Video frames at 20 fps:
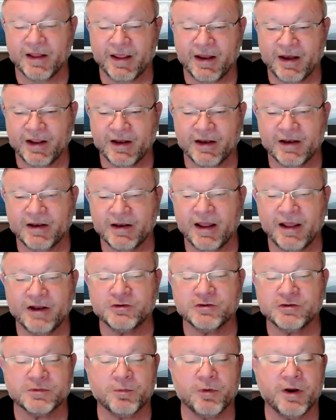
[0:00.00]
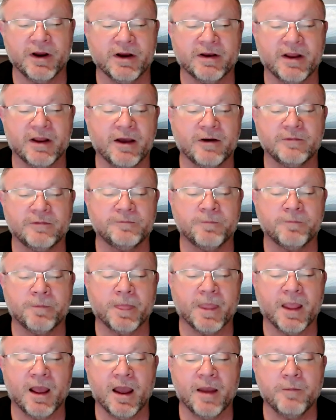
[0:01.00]
leading to dangerous breakdown.
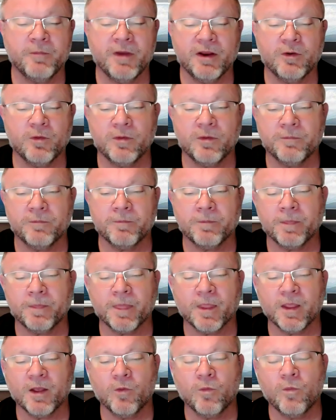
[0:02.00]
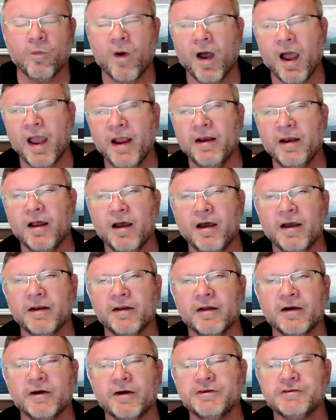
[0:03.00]
Why
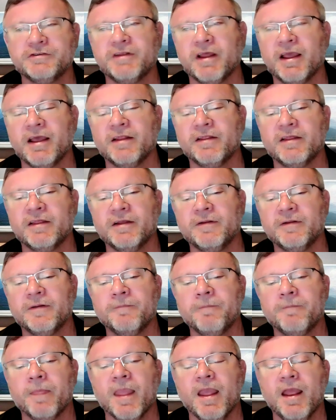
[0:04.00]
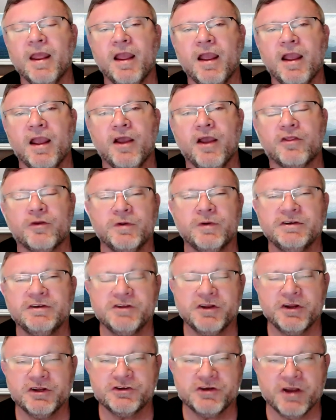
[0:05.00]
not understand that the
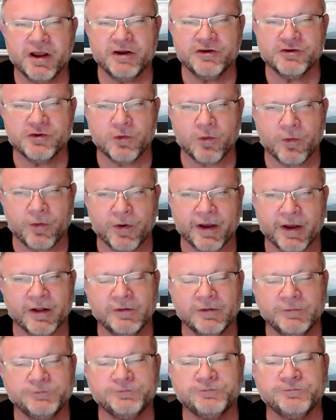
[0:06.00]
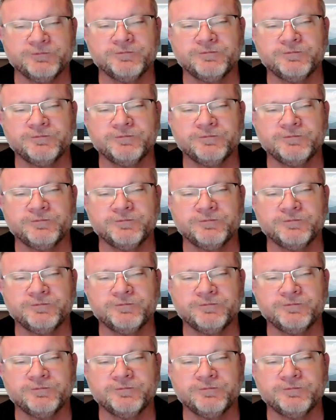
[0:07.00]
reason you change your oil